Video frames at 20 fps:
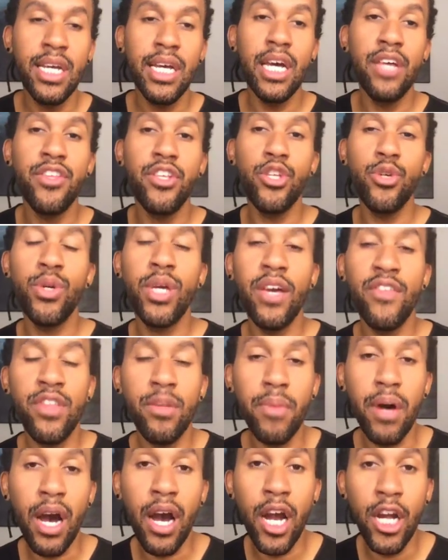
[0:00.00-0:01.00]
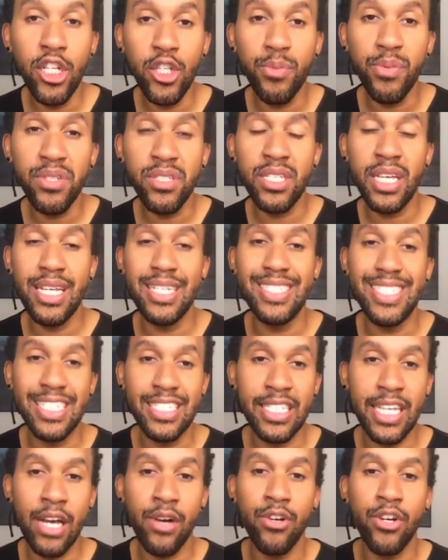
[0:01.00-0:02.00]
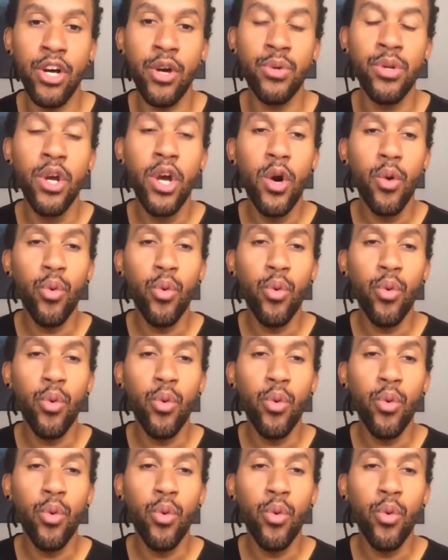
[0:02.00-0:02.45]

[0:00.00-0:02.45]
and then you give them a 100% discount code.